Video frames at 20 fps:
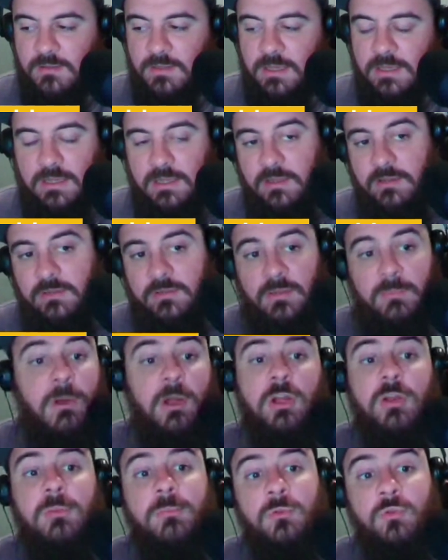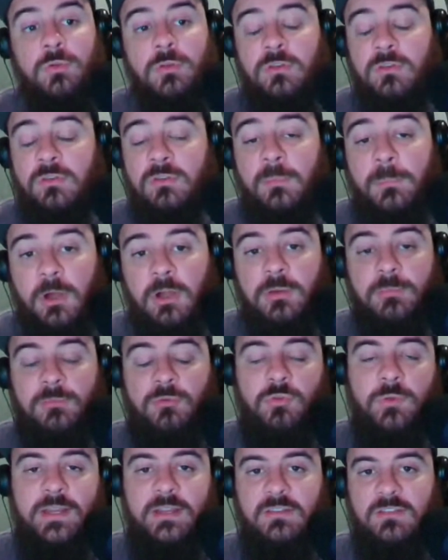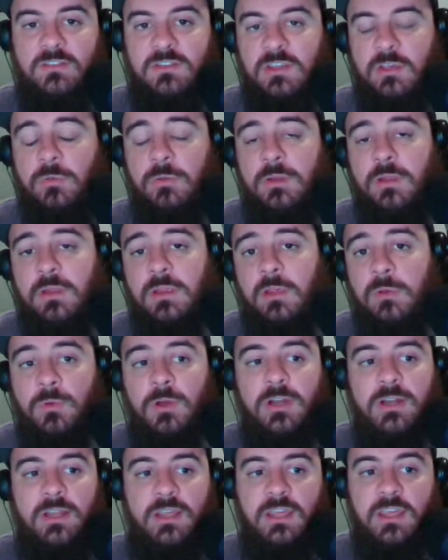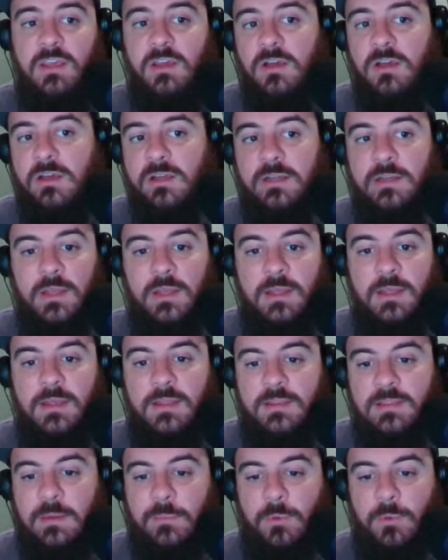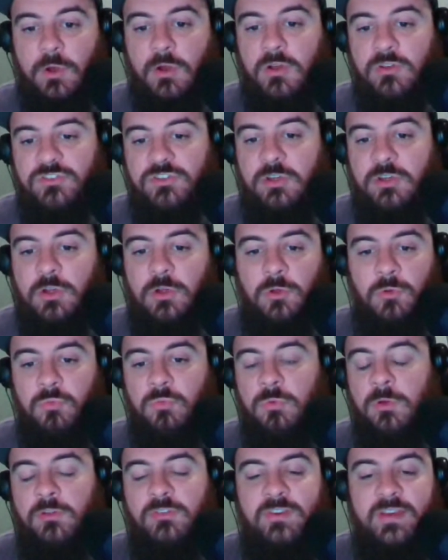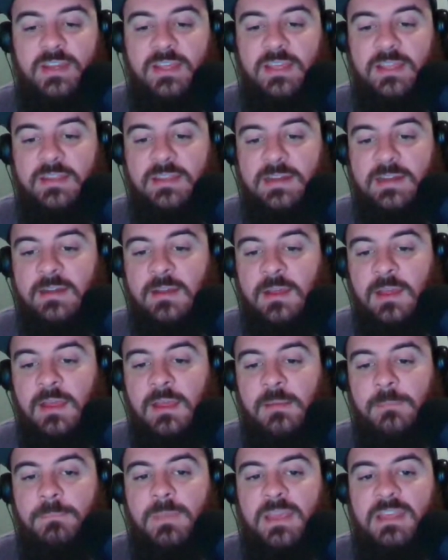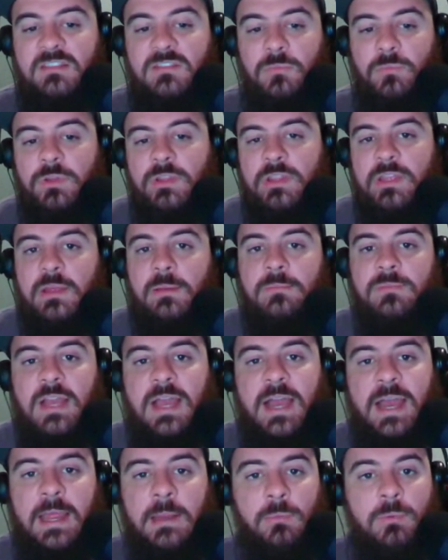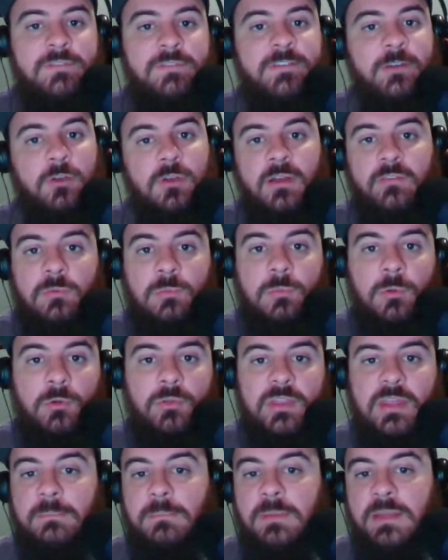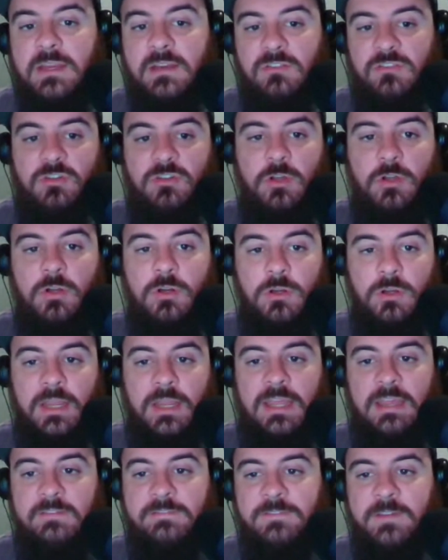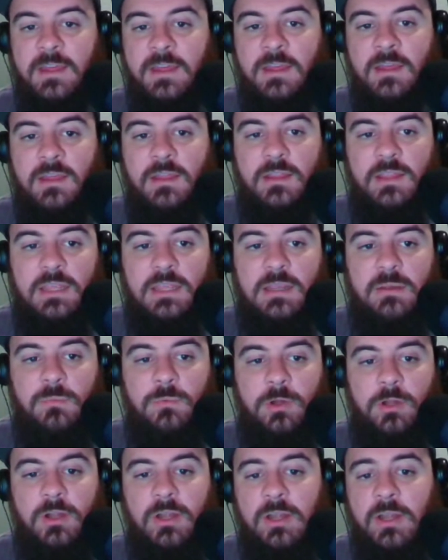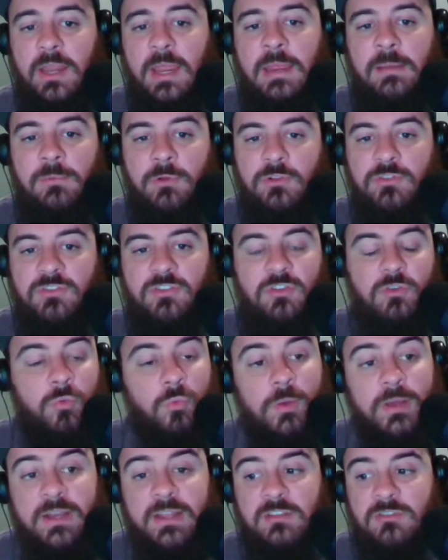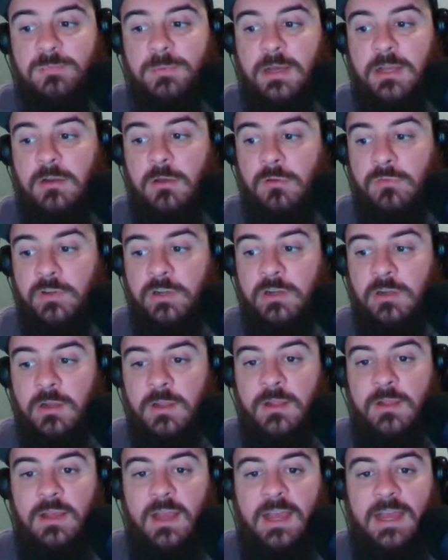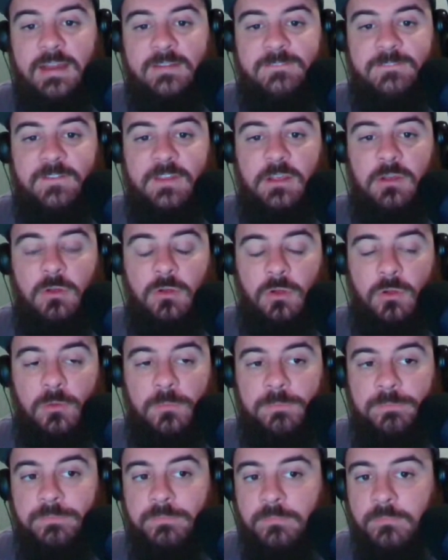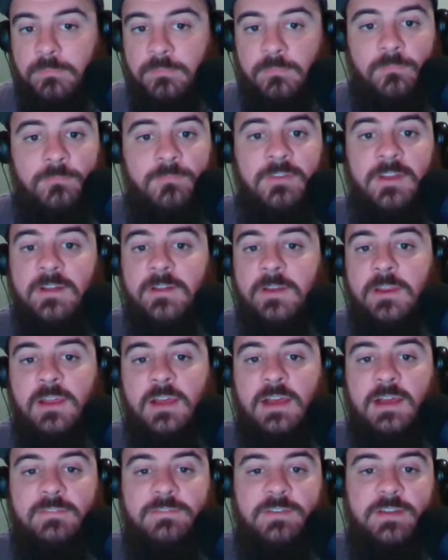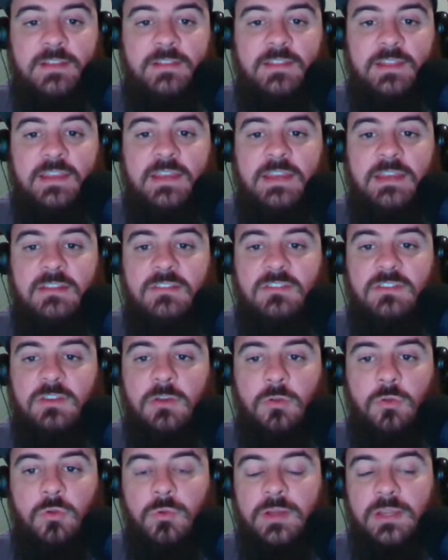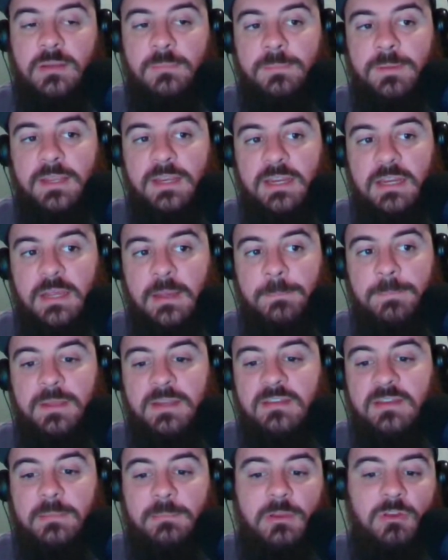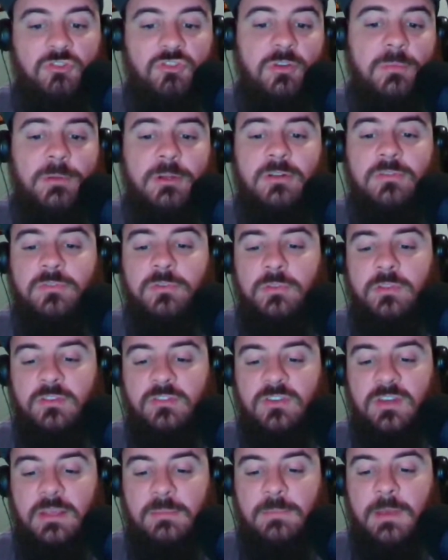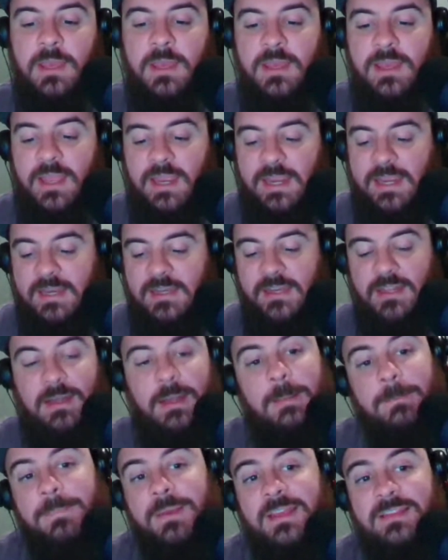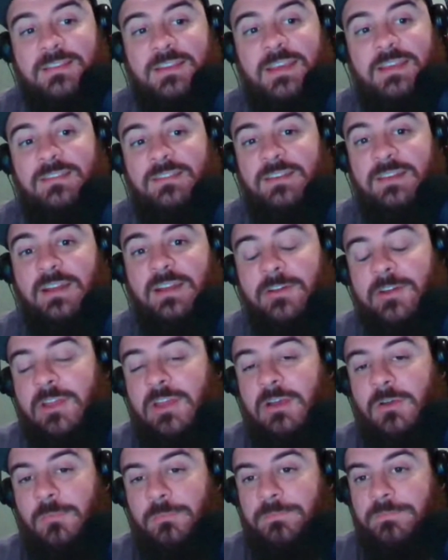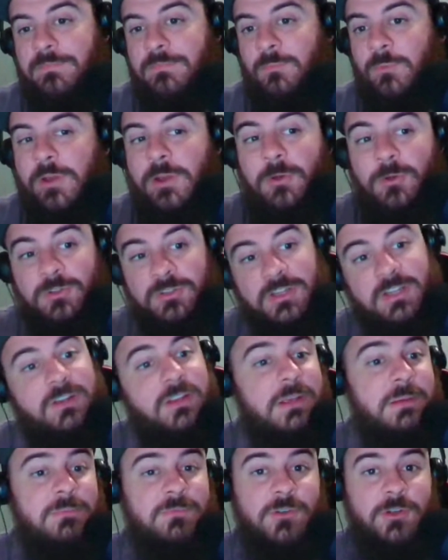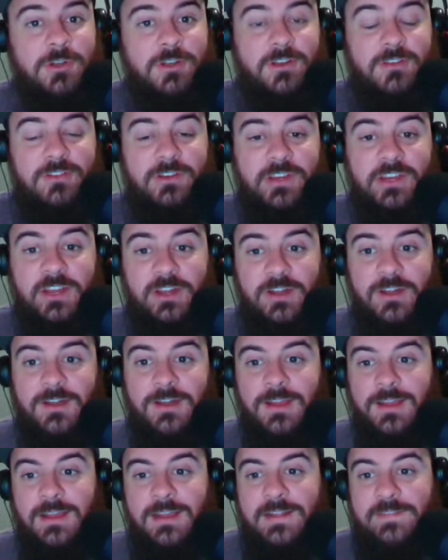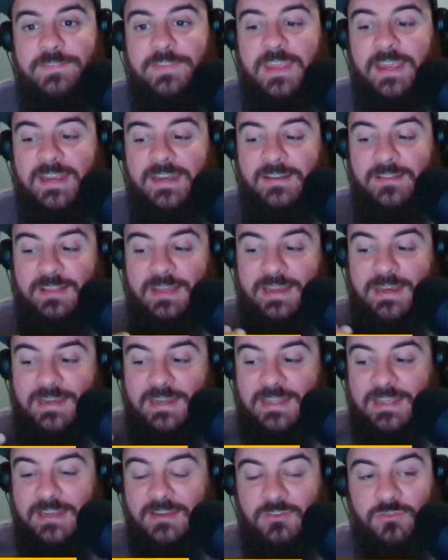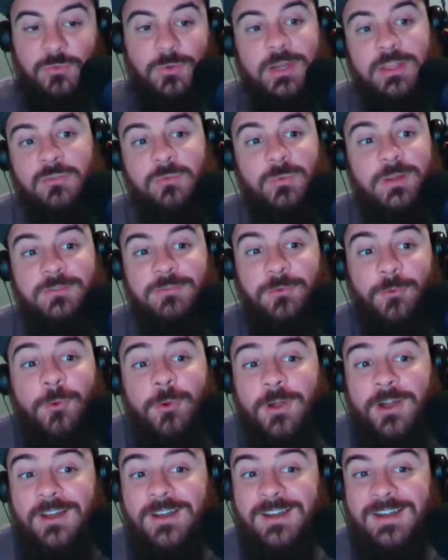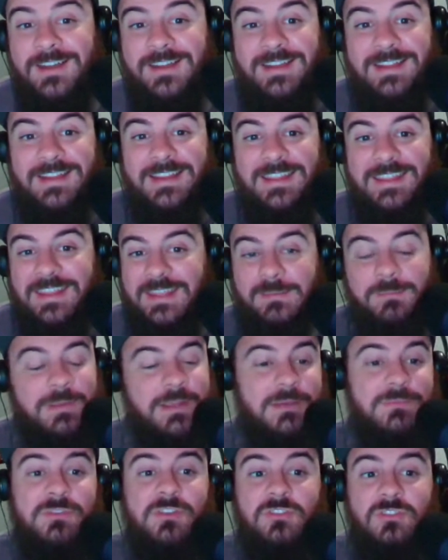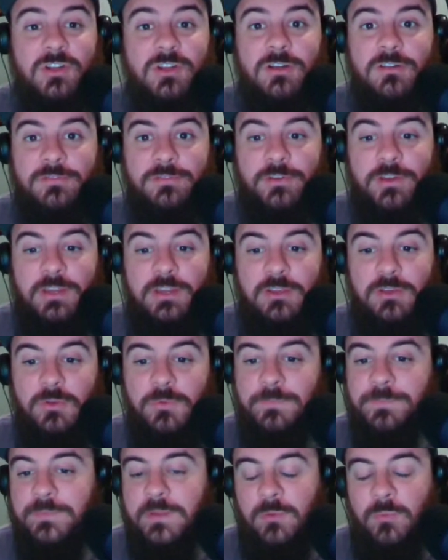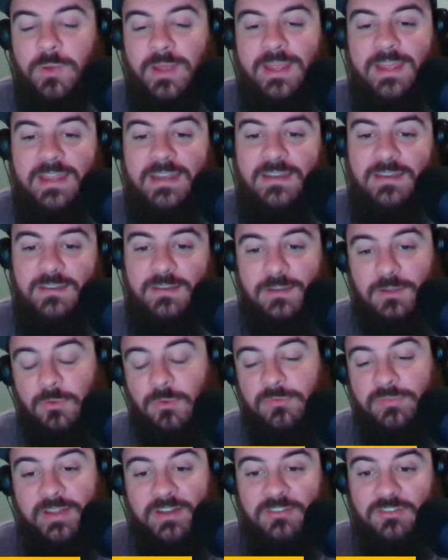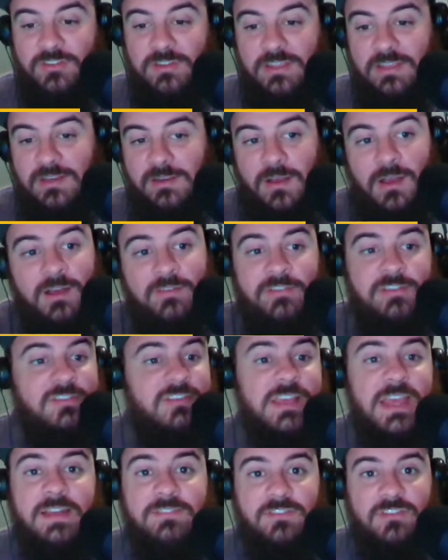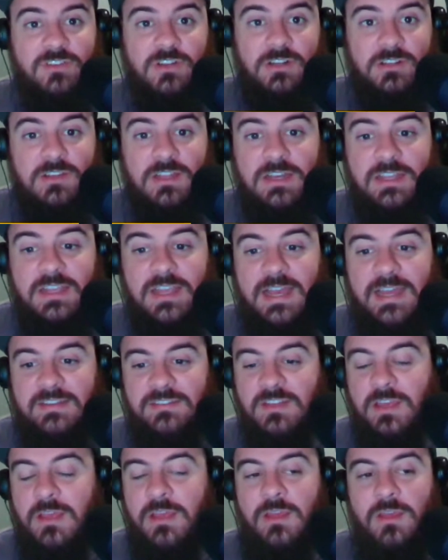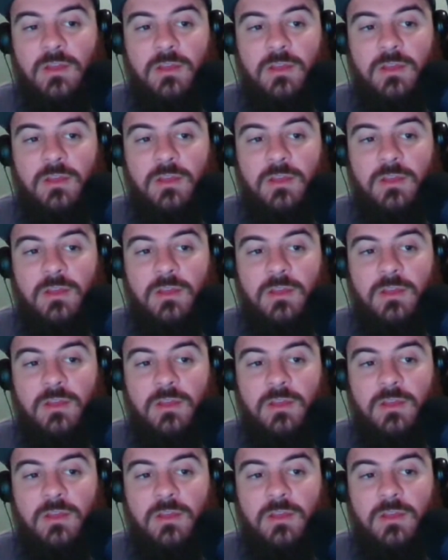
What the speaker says: the Markham twins, Kawan and Keon, that were also rotating in there. Macen Williams, I would feel comfortable with him being a starter if he were able to win a spot over. I feel very confident that he's still going to be a big-time contributor for this team. And in a best-case scenario, we hold on to him for another year, and then in 2024, he becomes a starter for you when you eventually obviously have to start letting guys